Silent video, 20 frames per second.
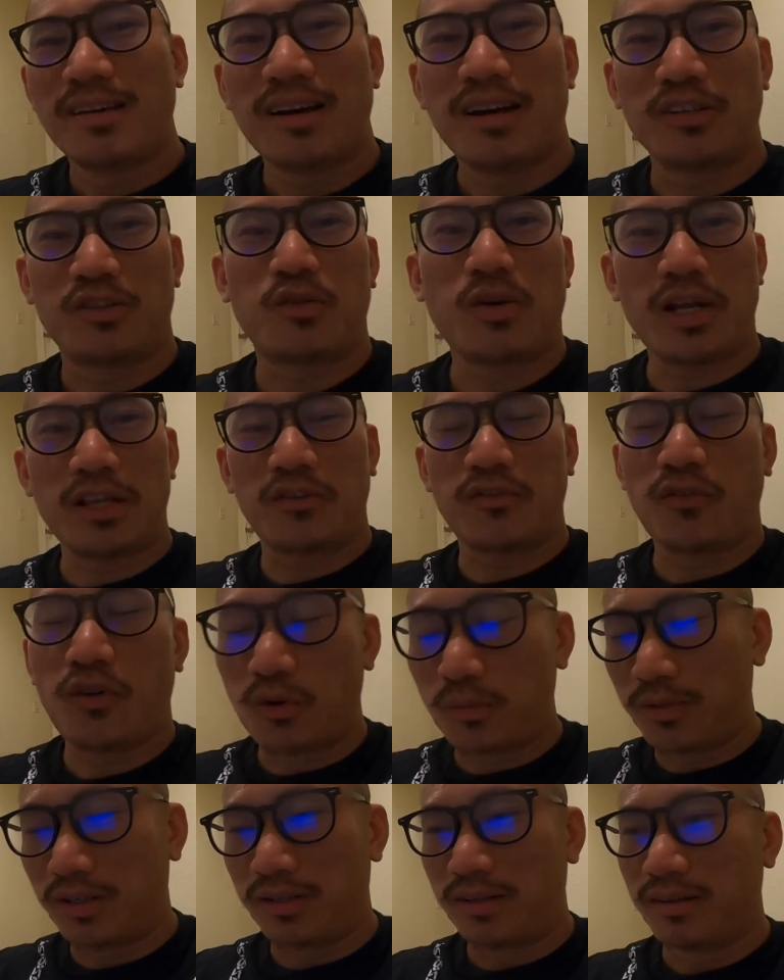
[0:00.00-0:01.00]
a
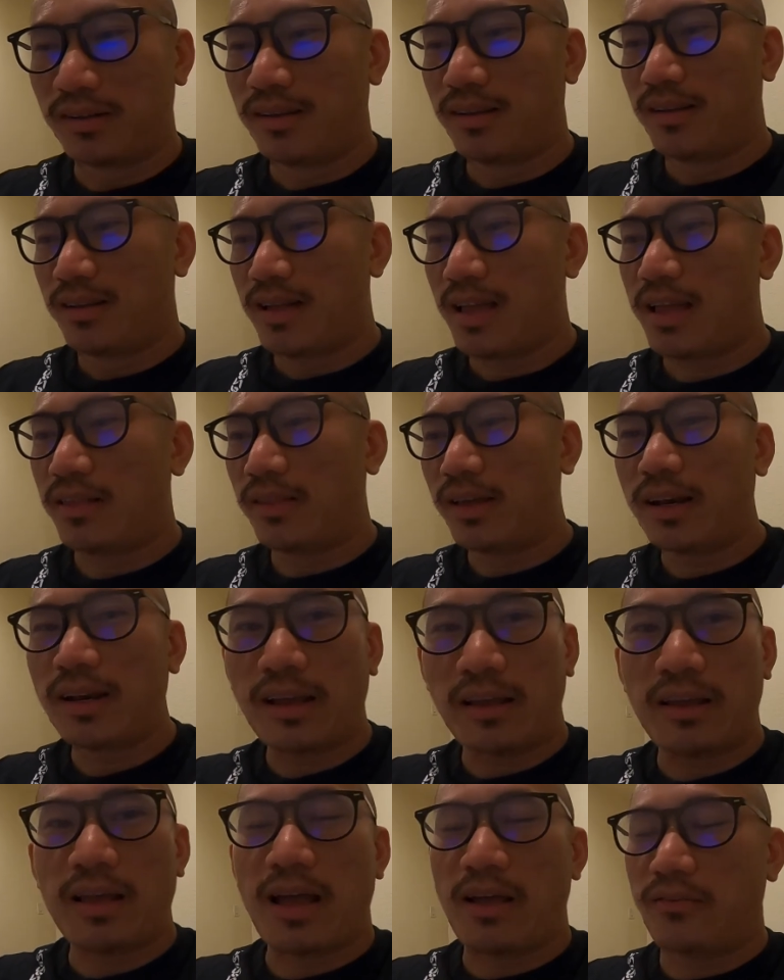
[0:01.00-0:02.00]
transformer, and then
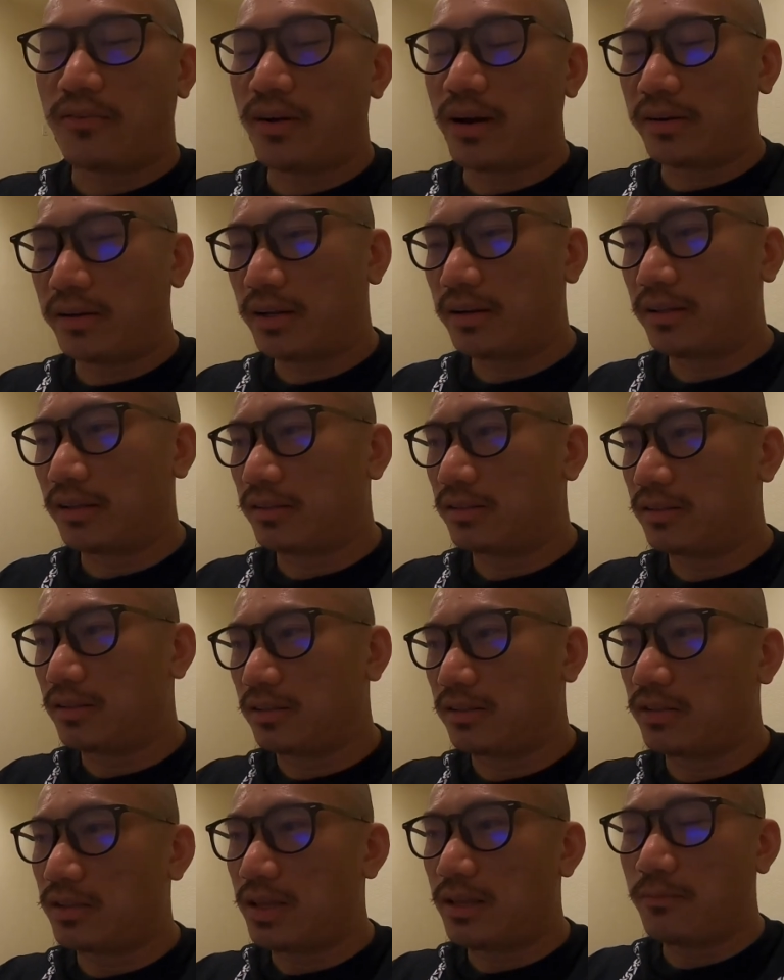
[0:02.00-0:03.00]
I found out
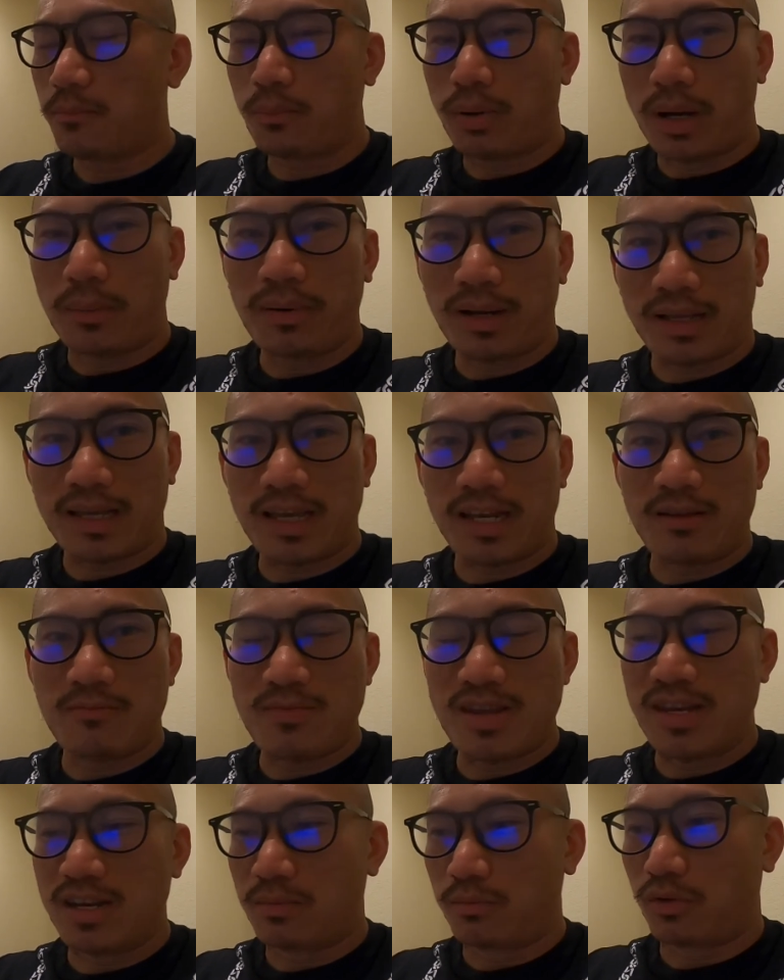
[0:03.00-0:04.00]
it's public
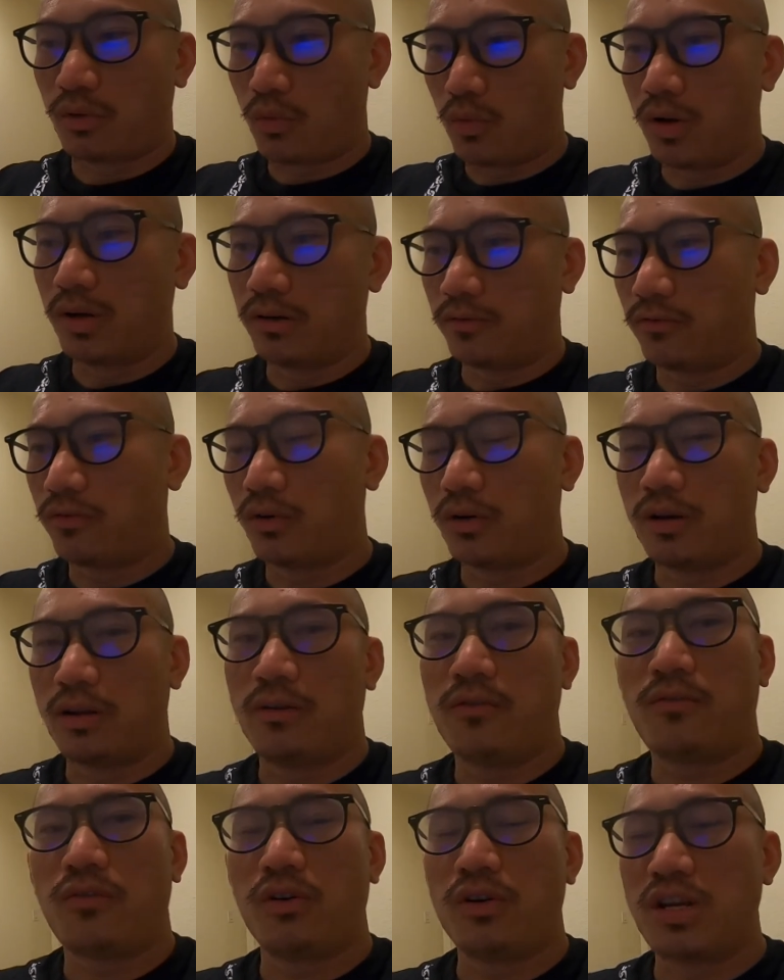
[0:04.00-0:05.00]
enemy number one for
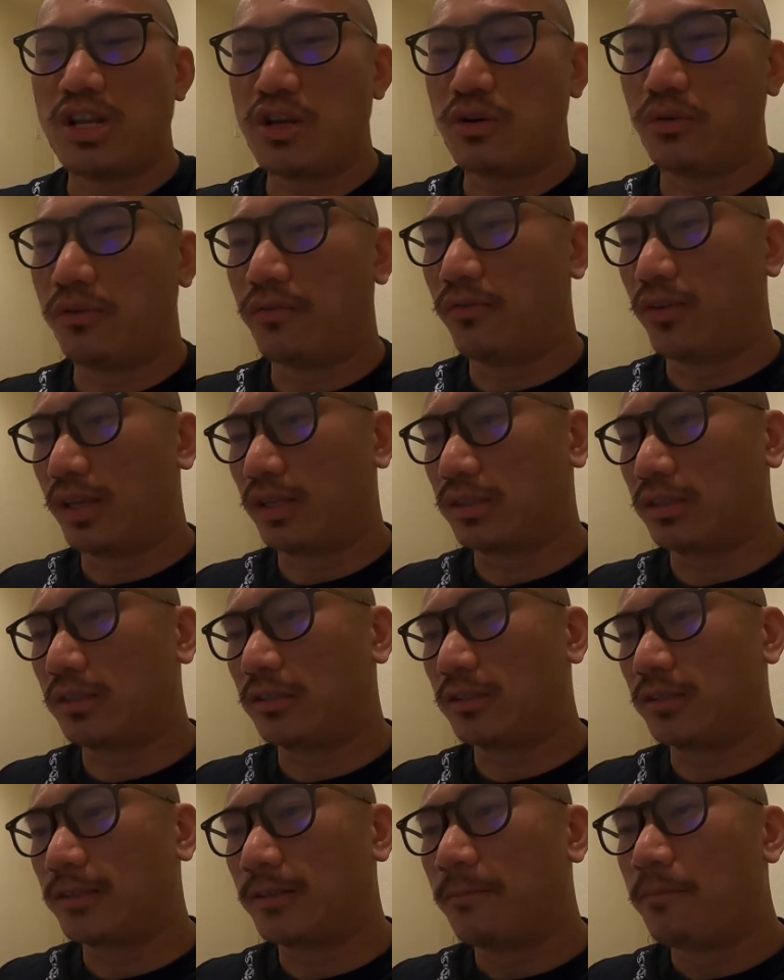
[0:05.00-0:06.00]
NIO
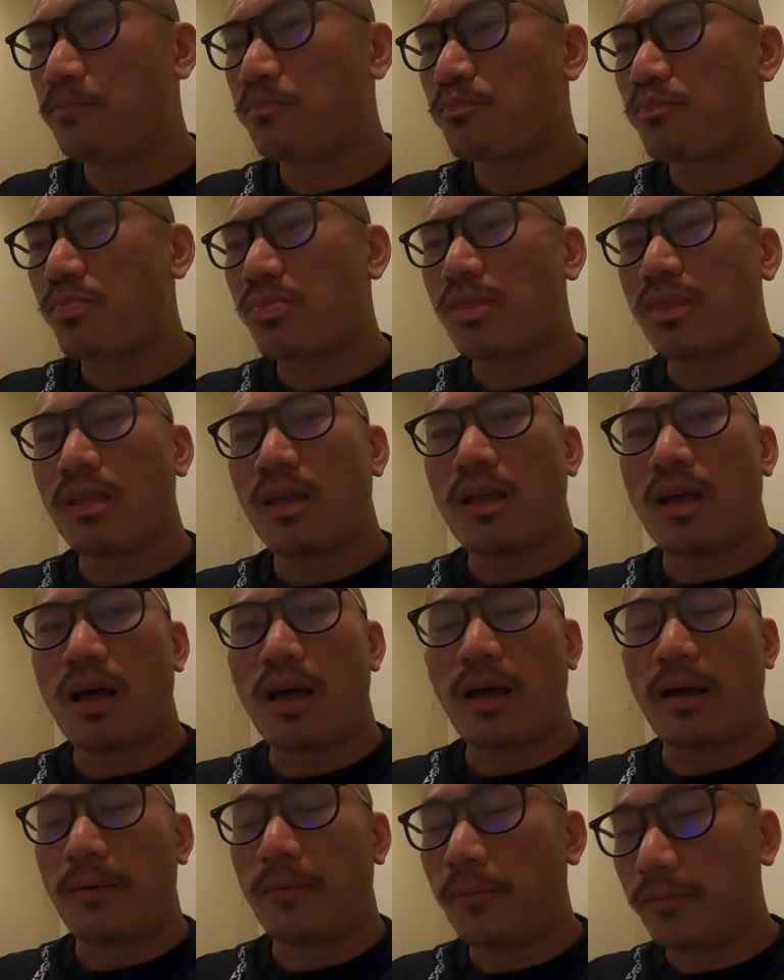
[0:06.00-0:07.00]
investors.
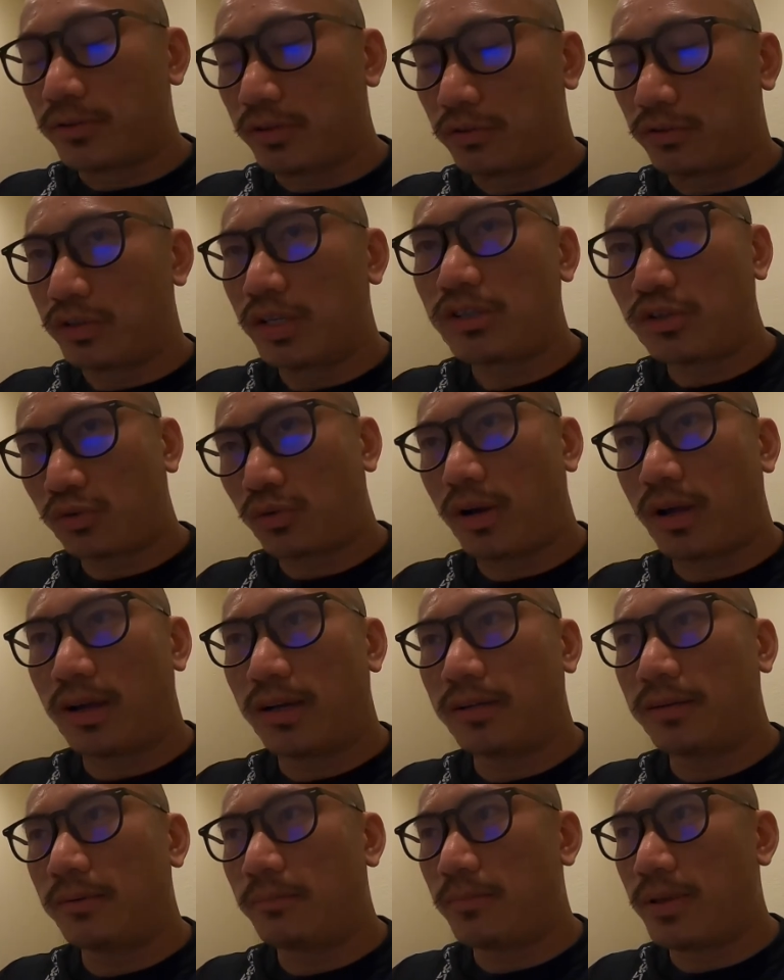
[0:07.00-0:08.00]
So
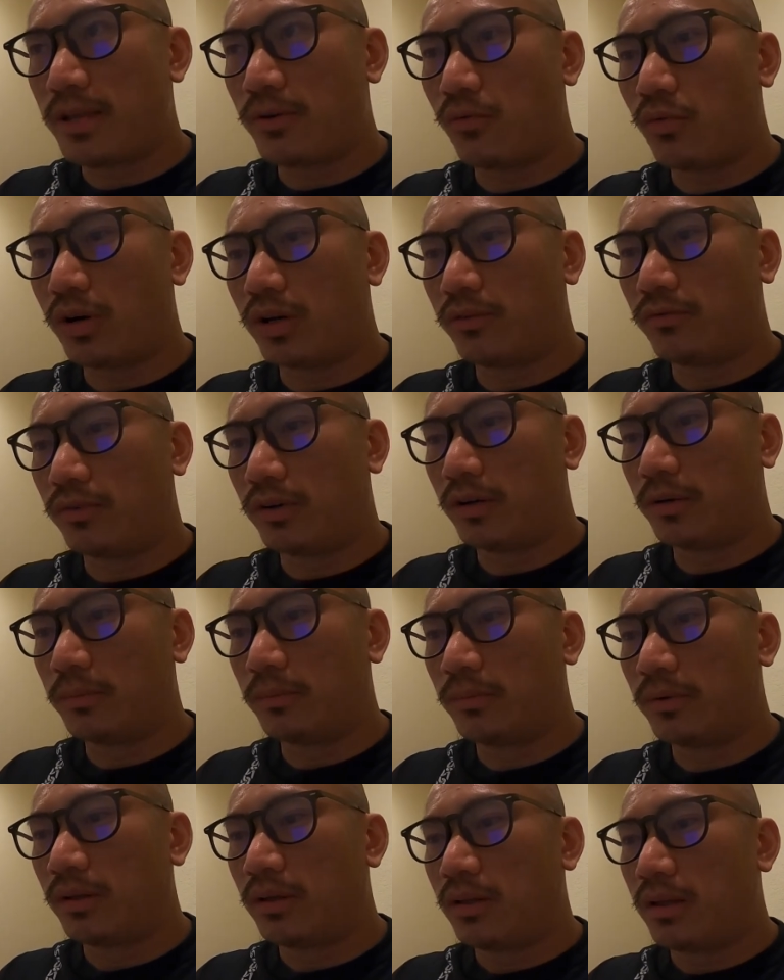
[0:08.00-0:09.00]
Citron being one of
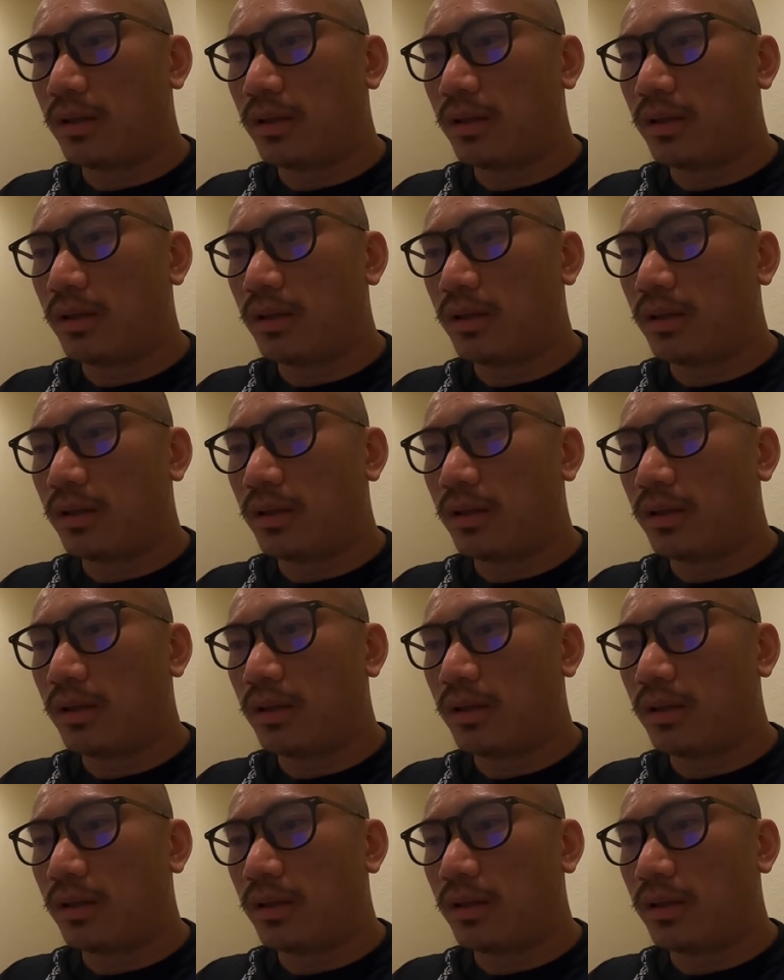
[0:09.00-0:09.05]
them,